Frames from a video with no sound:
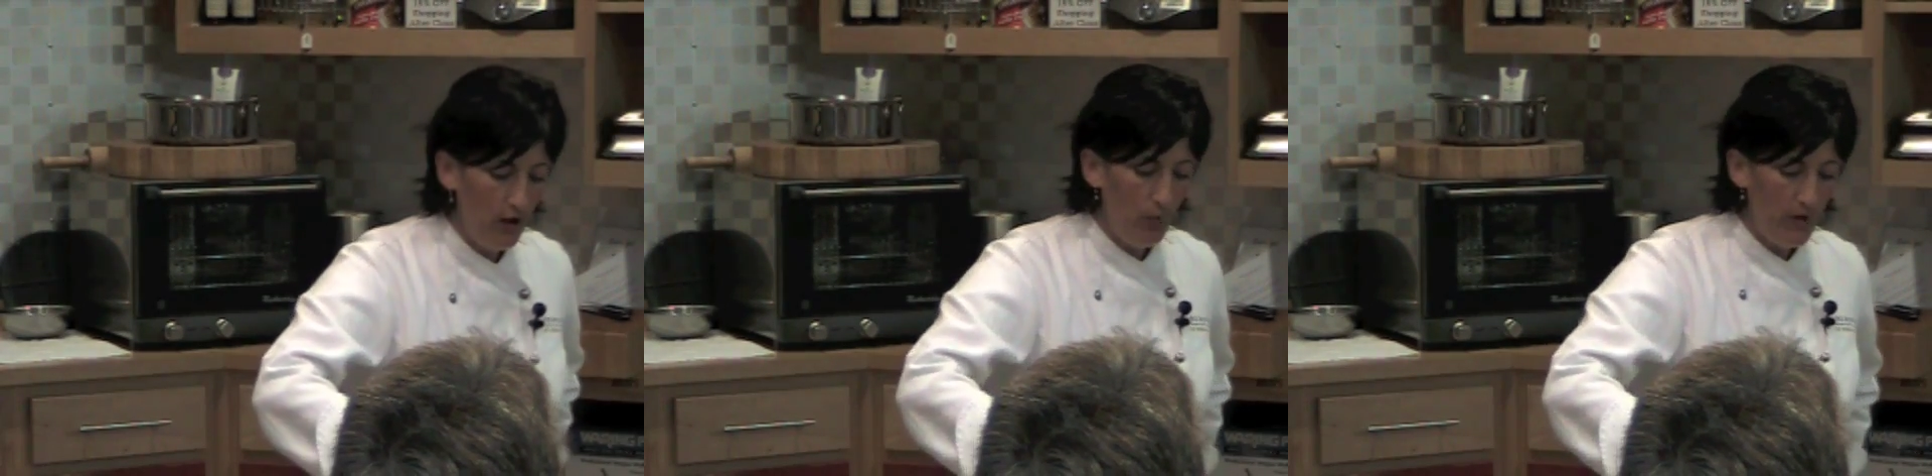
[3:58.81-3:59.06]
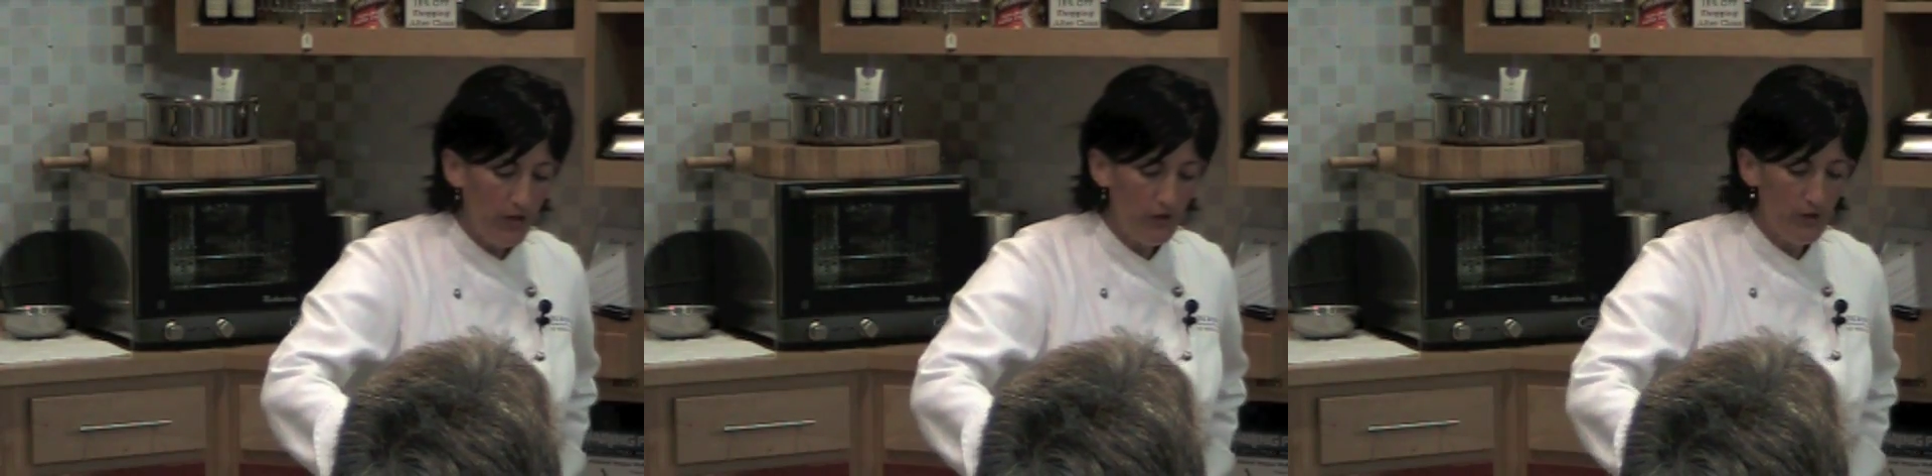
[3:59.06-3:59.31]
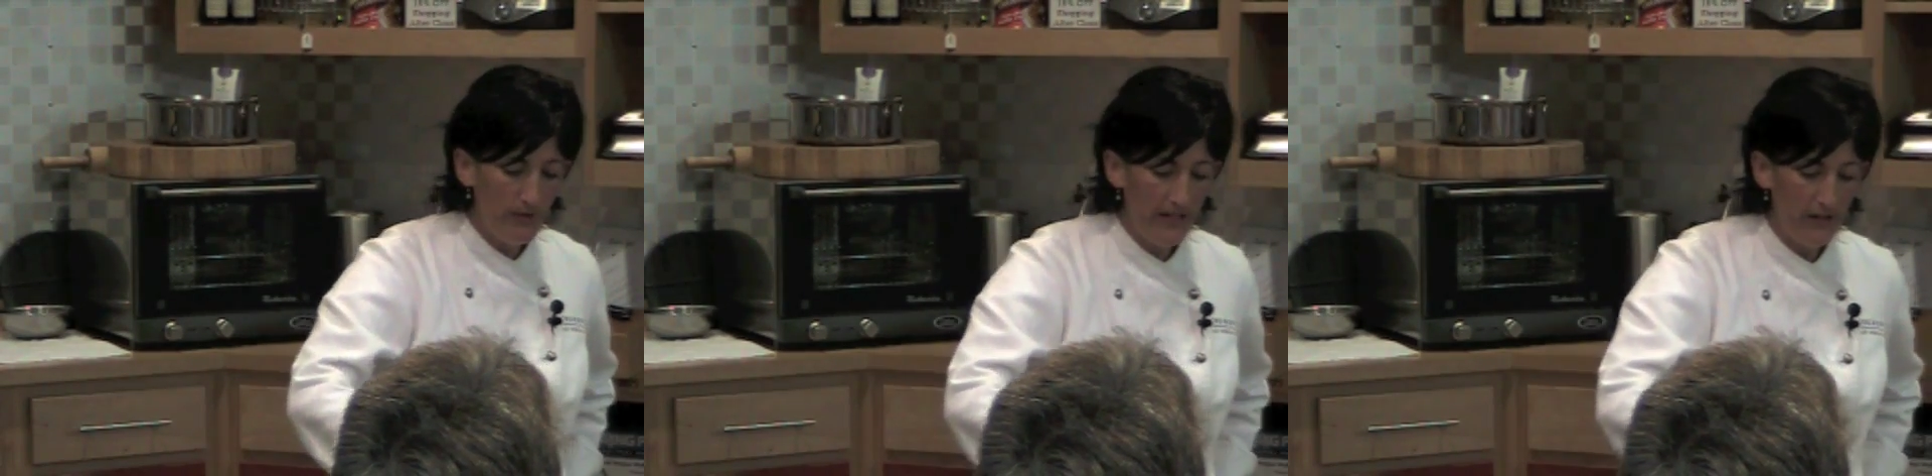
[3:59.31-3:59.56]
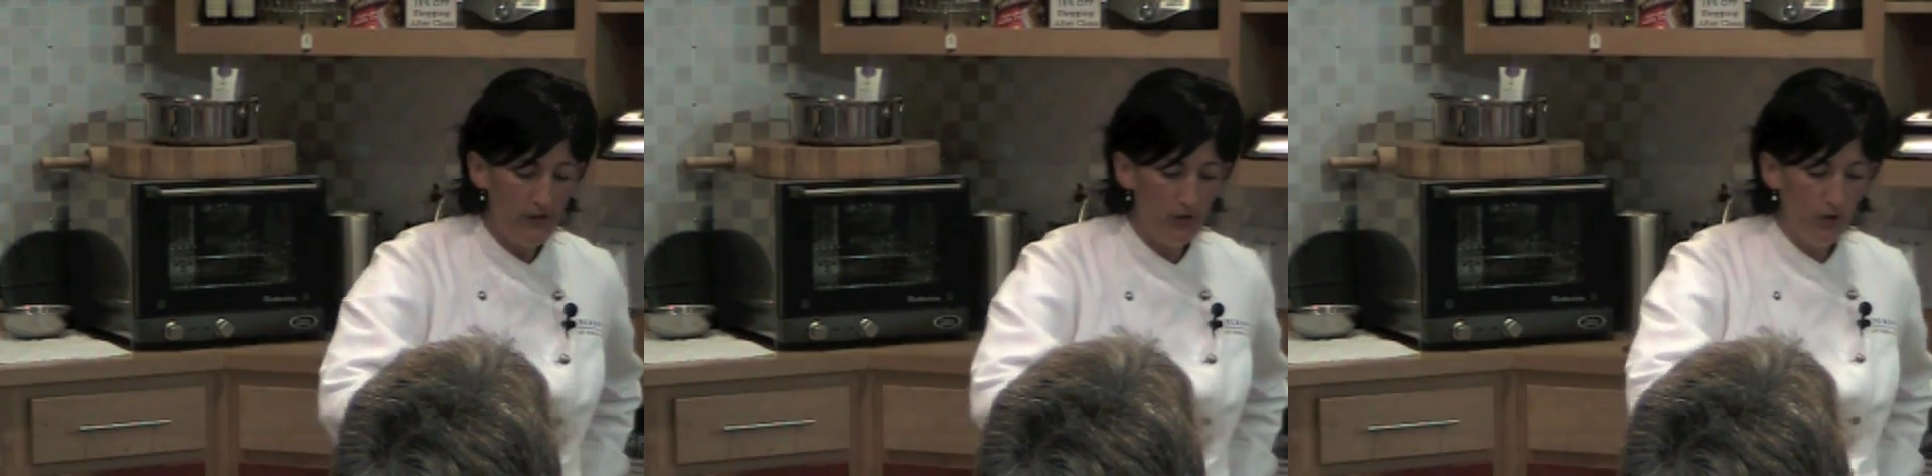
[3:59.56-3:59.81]
what you're doing
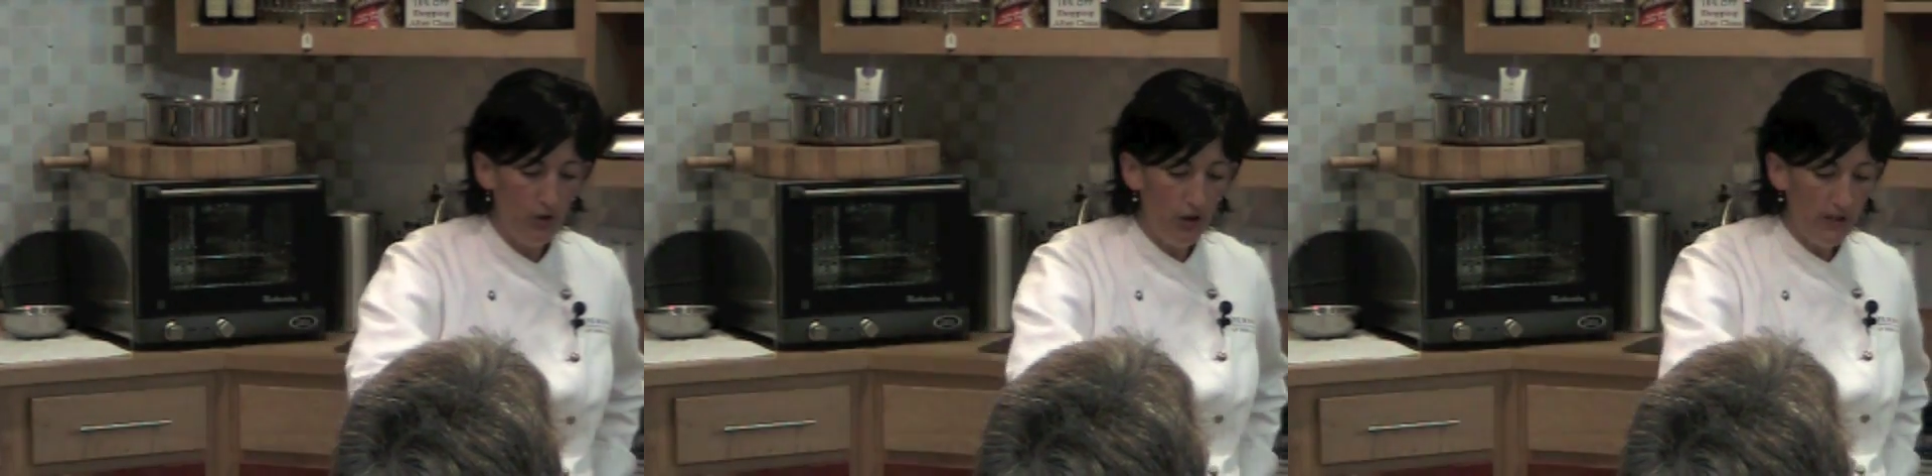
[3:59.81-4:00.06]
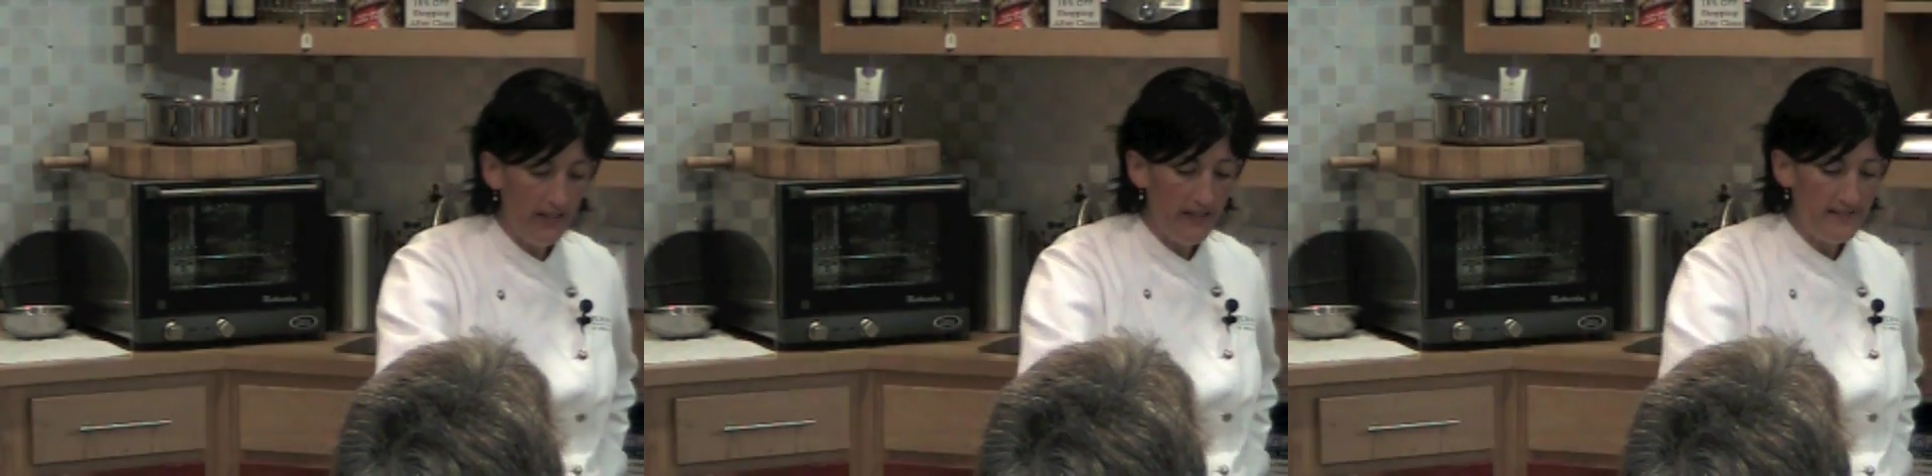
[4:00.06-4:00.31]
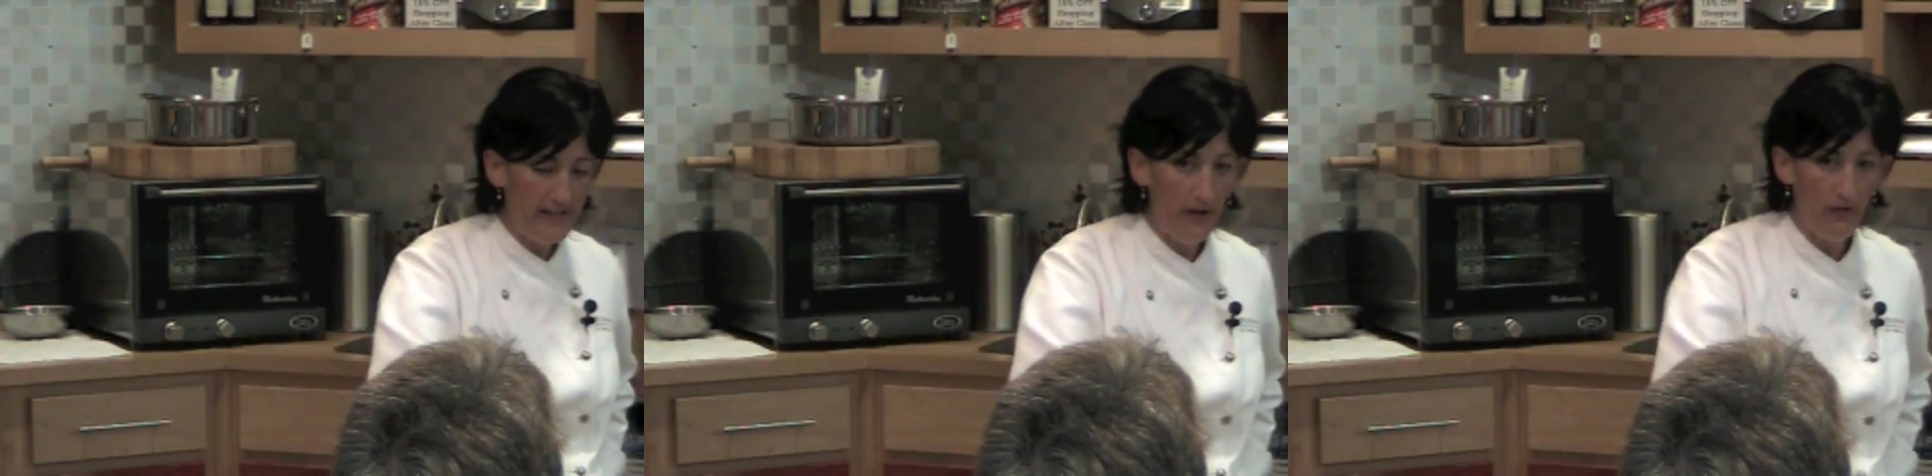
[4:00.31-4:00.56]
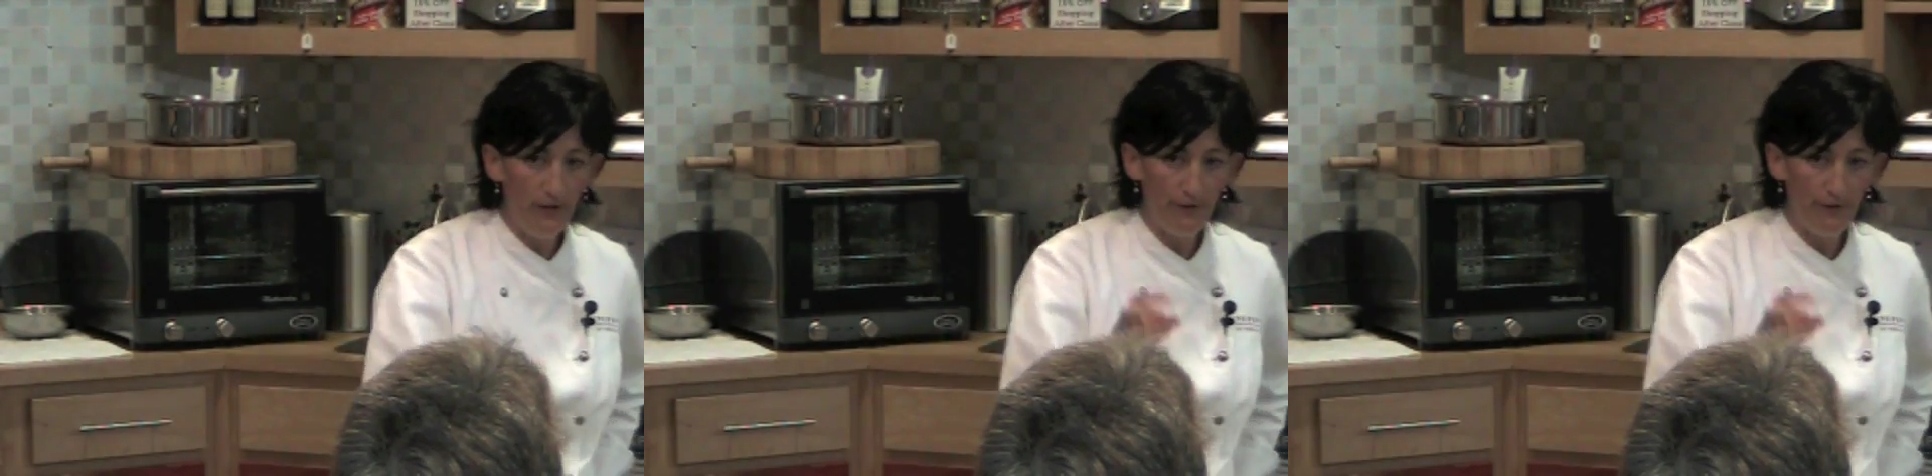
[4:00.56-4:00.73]
is you're cooking down the